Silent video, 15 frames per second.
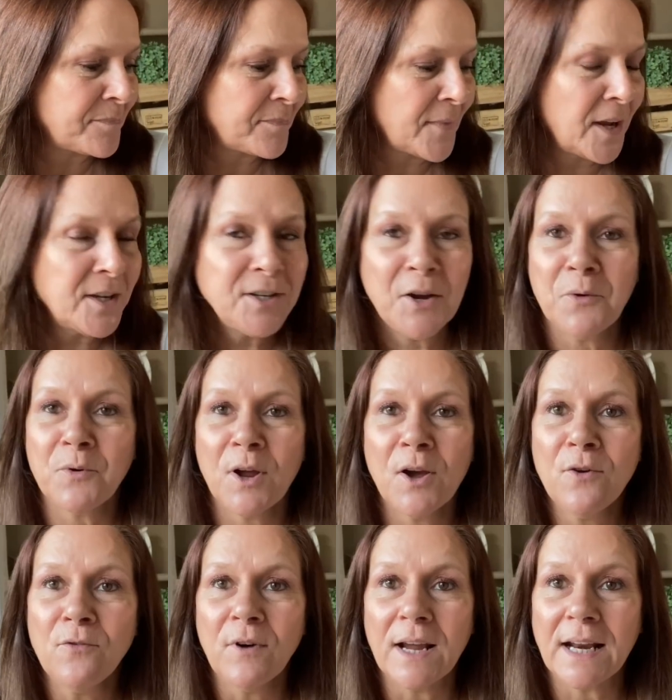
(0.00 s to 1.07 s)
I don't
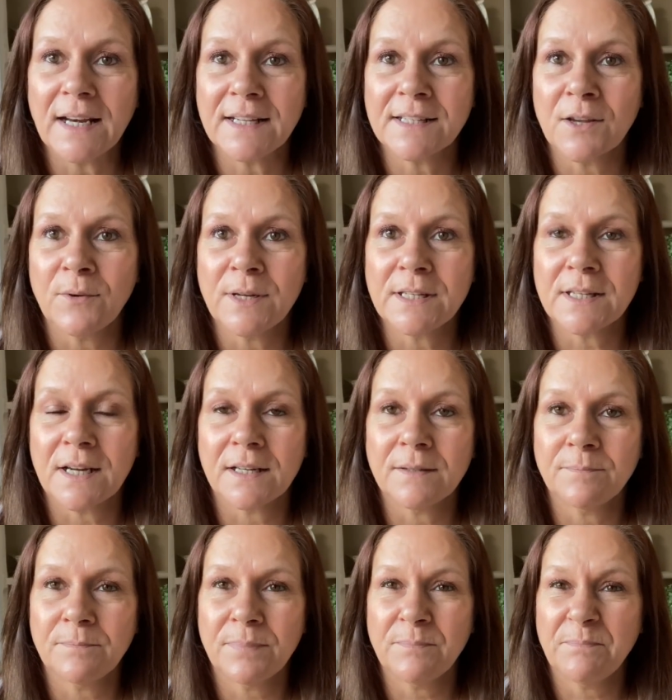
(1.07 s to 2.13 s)
know really. So he said,
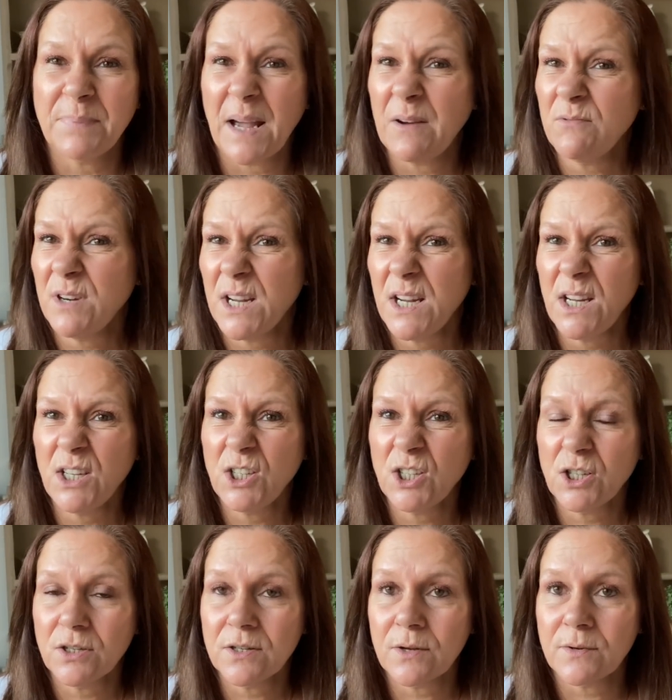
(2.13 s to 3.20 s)
£1
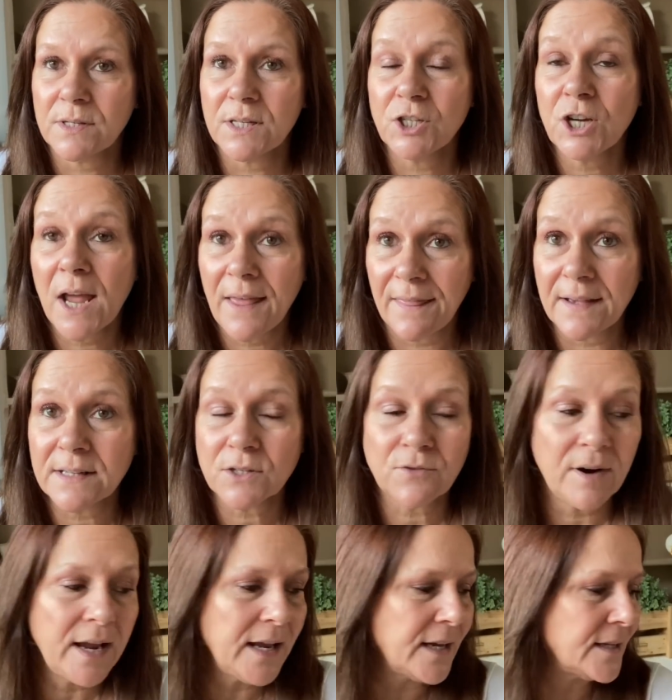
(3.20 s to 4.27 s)
each. So I said, yeah, that's
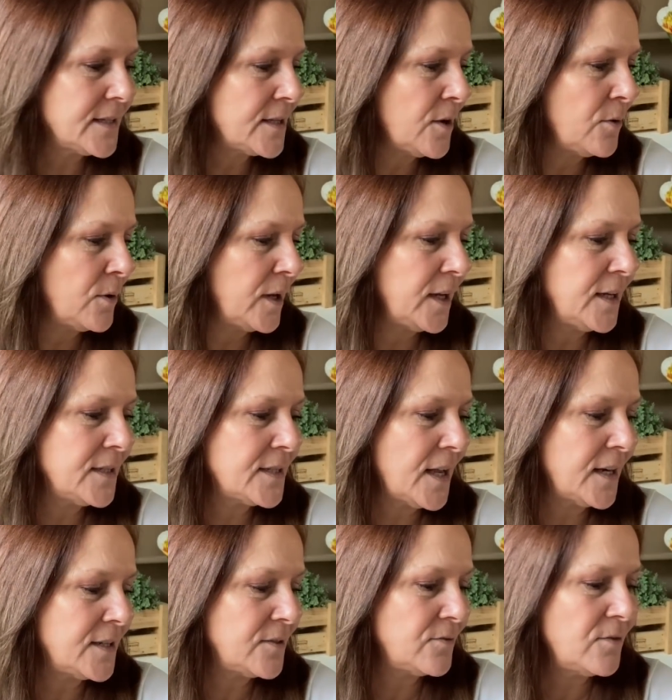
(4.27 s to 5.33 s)
great. So he
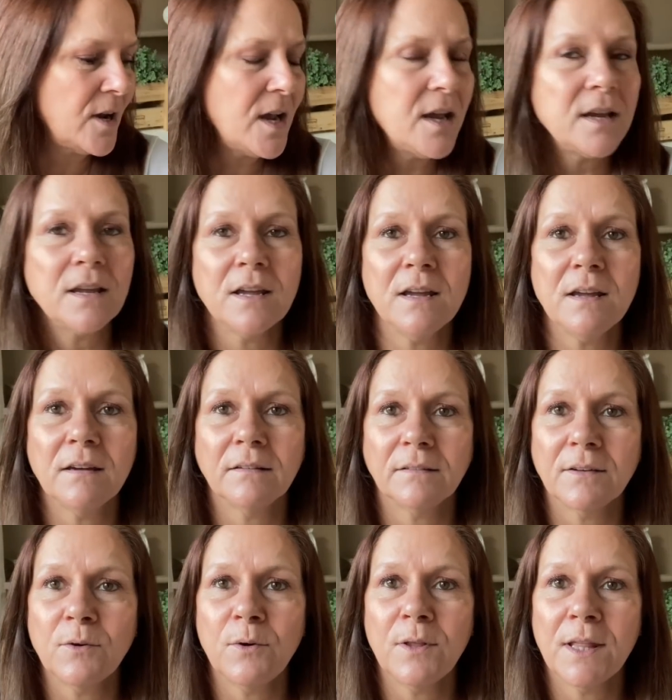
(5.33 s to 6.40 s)
said, right, yeah,
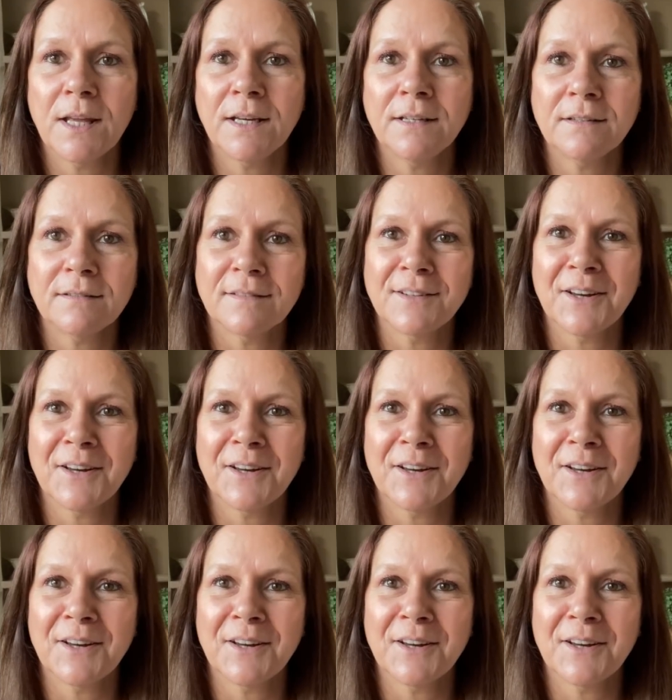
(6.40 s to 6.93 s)
go on then.